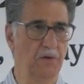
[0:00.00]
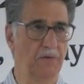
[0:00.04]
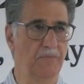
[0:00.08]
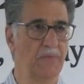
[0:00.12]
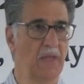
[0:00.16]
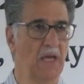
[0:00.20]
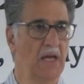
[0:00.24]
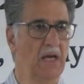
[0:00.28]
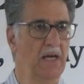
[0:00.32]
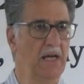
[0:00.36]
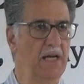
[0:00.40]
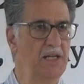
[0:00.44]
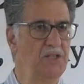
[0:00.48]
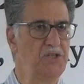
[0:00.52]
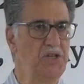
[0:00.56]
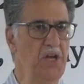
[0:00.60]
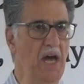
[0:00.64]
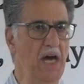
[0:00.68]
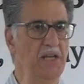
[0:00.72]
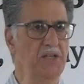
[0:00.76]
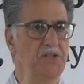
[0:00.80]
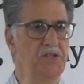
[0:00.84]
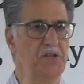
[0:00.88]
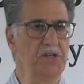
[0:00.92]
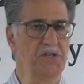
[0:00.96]
Amen. In
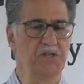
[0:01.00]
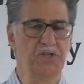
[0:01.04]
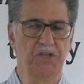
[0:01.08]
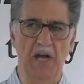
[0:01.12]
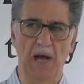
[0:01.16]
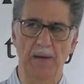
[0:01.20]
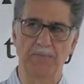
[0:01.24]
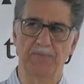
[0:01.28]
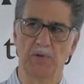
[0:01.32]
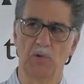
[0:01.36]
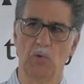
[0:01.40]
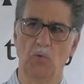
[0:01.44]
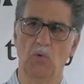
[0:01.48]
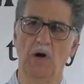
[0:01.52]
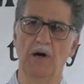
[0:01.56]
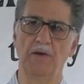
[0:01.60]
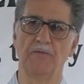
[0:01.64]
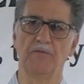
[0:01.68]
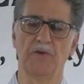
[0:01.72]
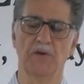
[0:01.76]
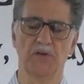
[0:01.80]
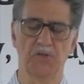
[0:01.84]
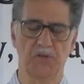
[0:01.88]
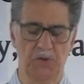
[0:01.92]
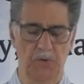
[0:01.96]
Genesis chapter
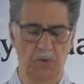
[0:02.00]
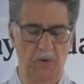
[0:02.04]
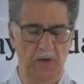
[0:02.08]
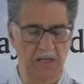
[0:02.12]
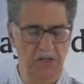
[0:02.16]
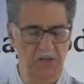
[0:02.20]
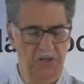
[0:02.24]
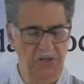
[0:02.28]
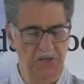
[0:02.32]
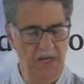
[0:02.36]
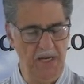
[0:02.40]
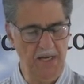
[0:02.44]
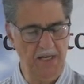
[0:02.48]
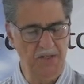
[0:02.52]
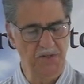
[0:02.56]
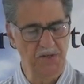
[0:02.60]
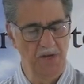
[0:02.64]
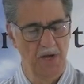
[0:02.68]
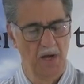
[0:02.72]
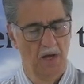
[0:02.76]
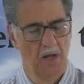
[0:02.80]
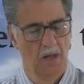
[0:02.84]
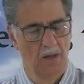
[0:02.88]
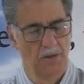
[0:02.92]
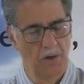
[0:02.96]
1 verse 26,
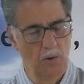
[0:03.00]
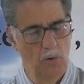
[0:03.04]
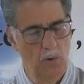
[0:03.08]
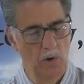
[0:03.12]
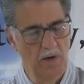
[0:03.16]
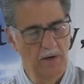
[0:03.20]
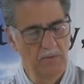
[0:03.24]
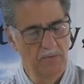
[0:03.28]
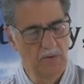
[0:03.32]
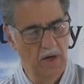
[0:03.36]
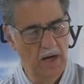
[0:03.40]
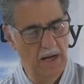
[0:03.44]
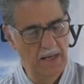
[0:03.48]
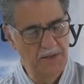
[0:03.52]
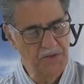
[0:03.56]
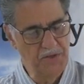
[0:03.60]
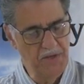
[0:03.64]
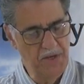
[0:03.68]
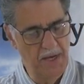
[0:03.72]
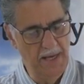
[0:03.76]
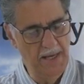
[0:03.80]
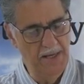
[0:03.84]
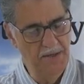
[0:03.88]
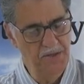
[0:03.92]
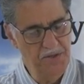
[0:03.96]
the word of God
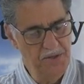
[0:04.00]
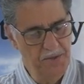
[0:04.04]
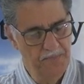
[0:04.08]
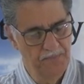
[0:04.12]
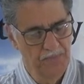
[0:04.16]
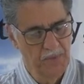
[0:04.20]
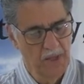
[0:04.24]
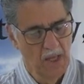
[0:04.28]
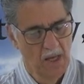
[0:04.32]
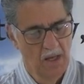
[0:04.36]
says,